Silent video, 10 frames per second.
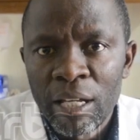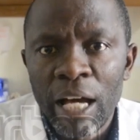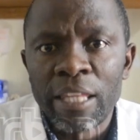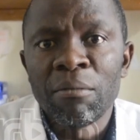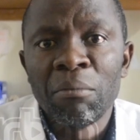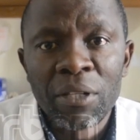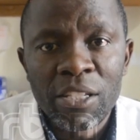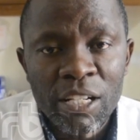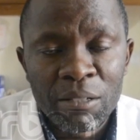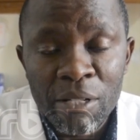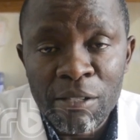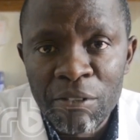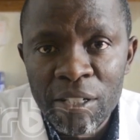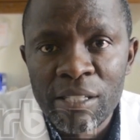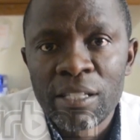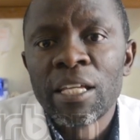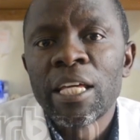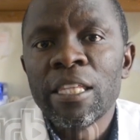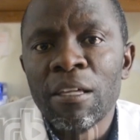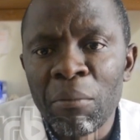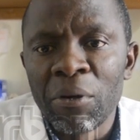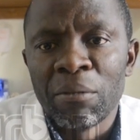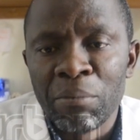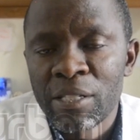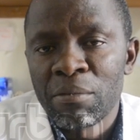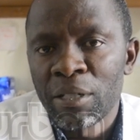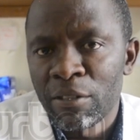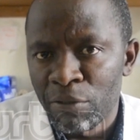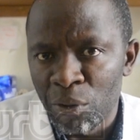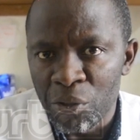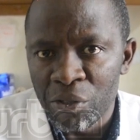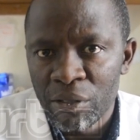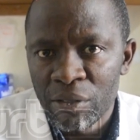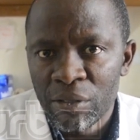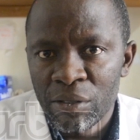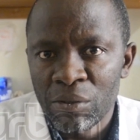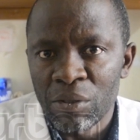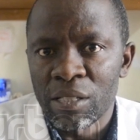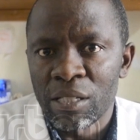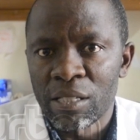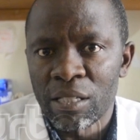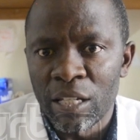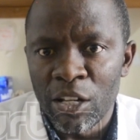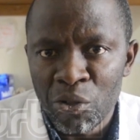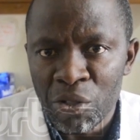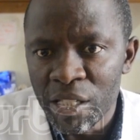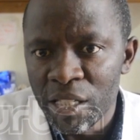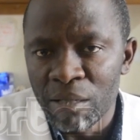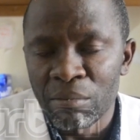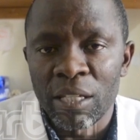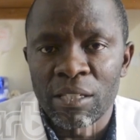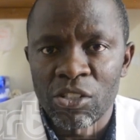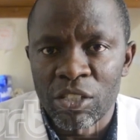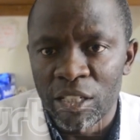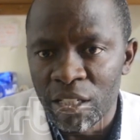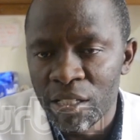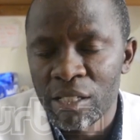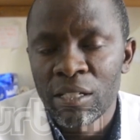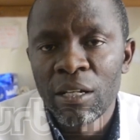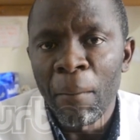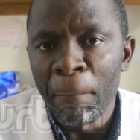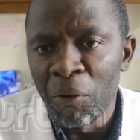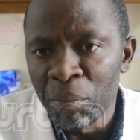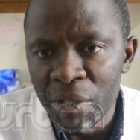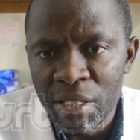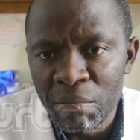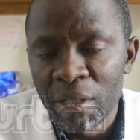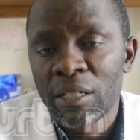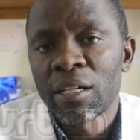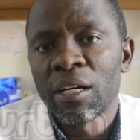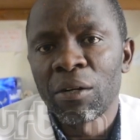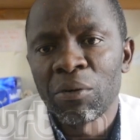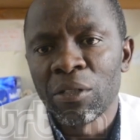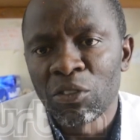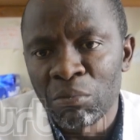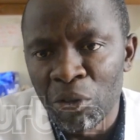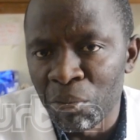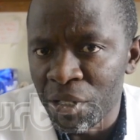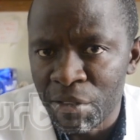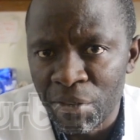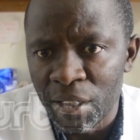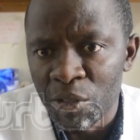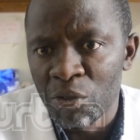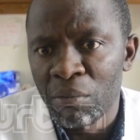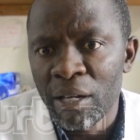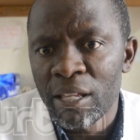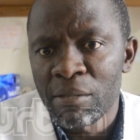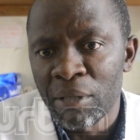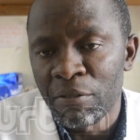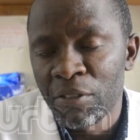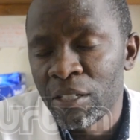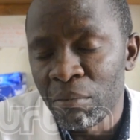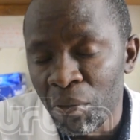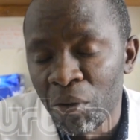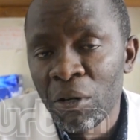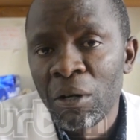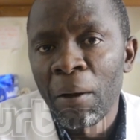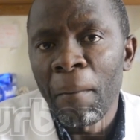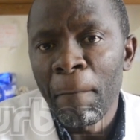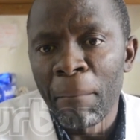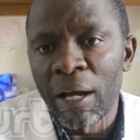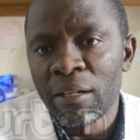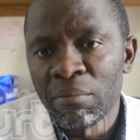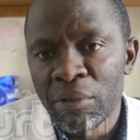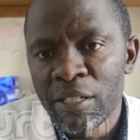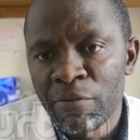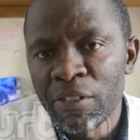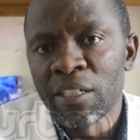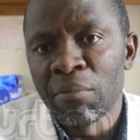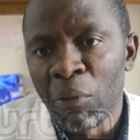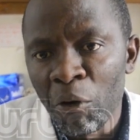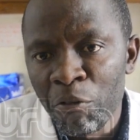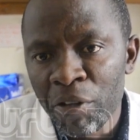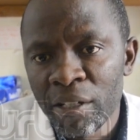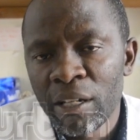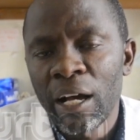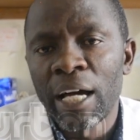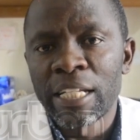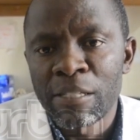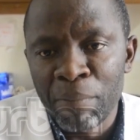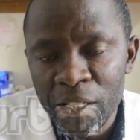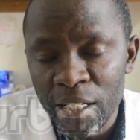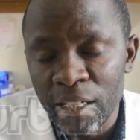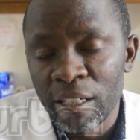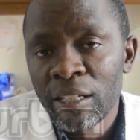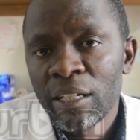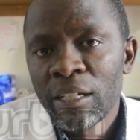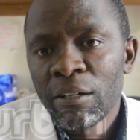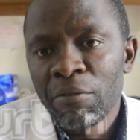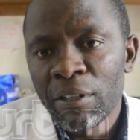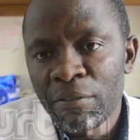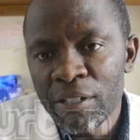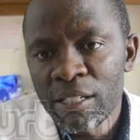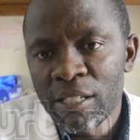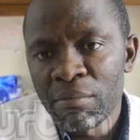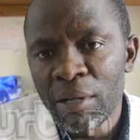And the more the child breastfeeds, the more the breast milk flows. So it's, it's a natural system that generates more breast milk according to more breastfeeding. So mothers benefit more by breastfeeding more often and especially for the first six